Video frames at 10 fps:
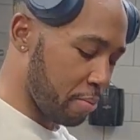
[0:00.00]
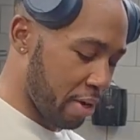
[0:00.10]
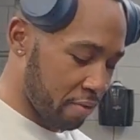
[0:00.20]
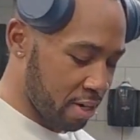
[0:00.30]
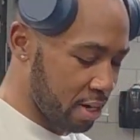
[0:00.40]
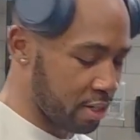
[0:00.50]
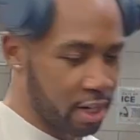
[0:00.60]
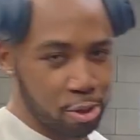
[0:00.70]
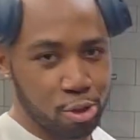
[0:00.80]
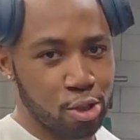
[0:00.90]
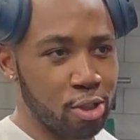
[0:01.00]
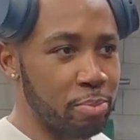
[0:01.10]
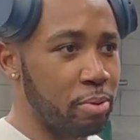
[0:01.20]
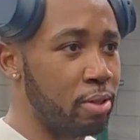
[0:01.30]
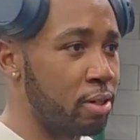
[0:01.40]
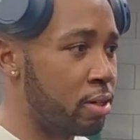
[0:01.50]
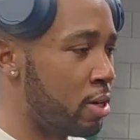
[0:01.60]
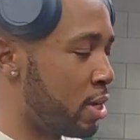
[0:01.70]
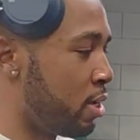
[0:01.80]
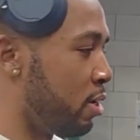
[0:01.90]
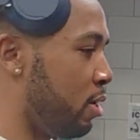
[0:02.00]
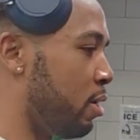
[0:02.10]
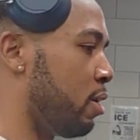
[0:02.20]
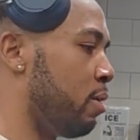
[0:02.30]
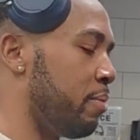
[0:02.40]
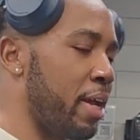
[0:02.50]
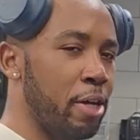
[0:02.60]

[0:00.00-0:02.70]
Every now and then I'll use the straight bar, and